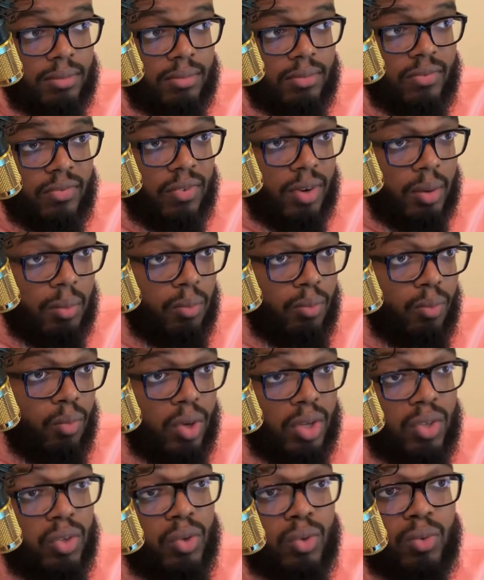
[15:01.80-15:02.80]
from
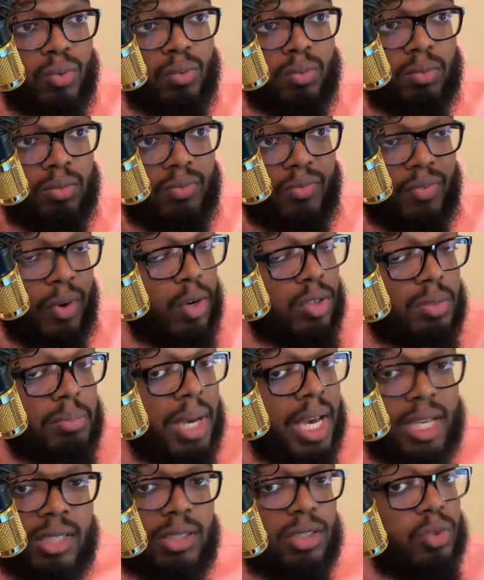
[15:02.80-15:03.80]
when you first
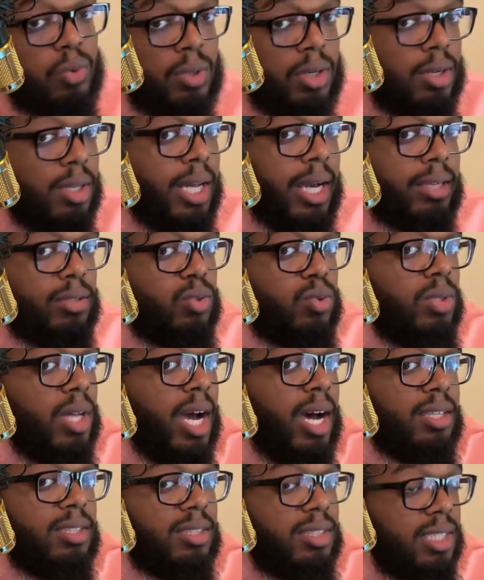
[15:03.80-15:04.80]
made your Twitter, like
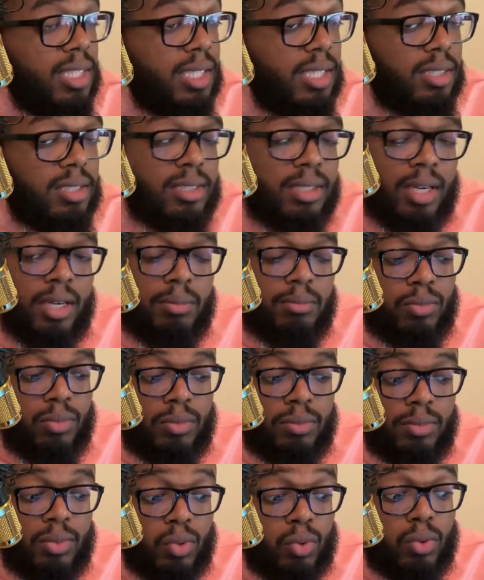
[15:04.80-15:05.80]
2010 or
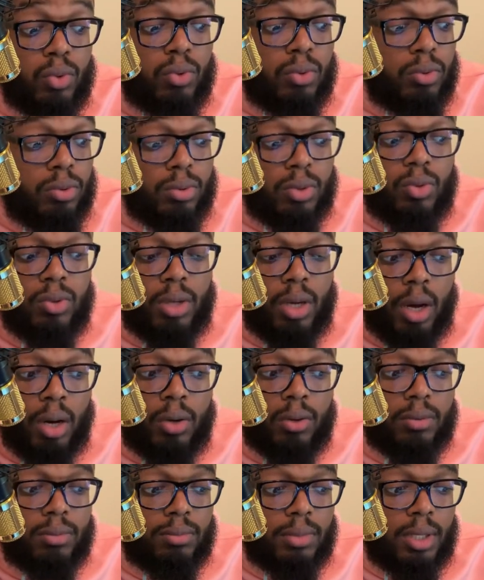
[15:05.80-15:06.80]
something, you the
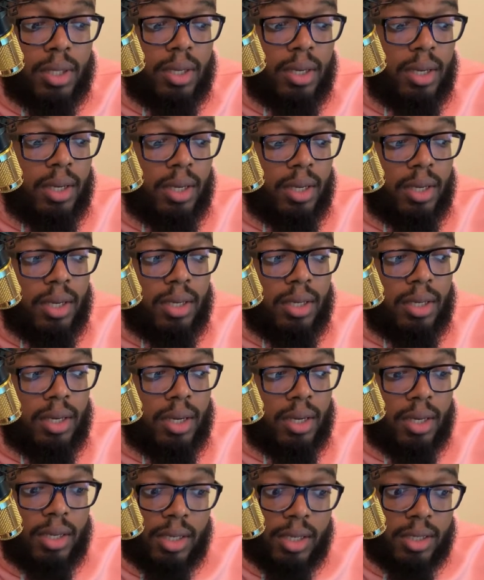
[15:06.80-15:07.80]
GOAT.
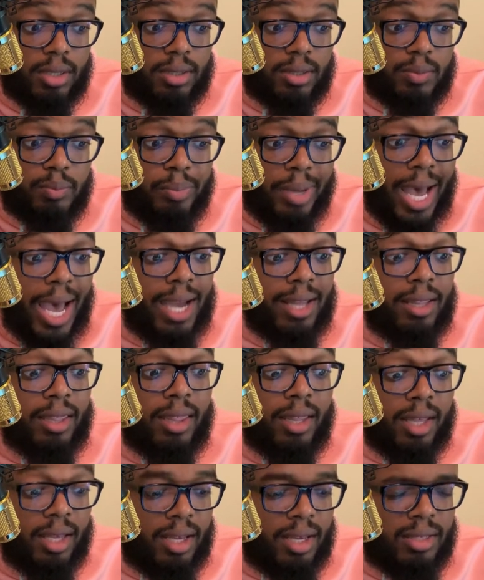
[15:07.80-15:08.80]
Because back
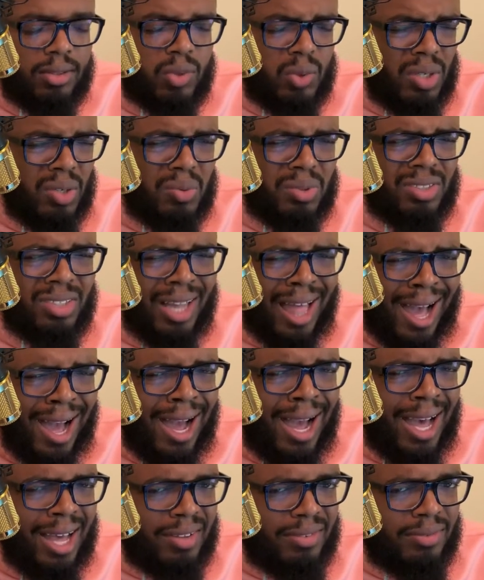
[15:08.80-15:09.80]
then, Twitter was
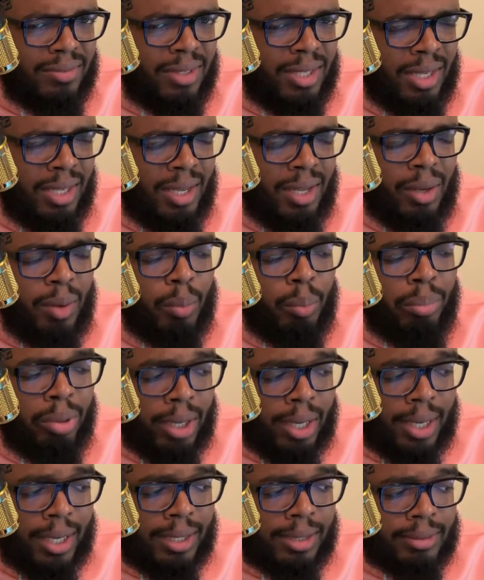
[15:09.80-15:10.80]
live.
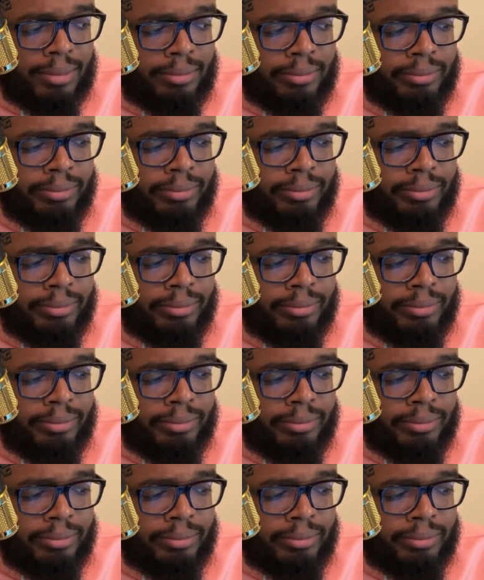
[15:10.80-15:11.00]
But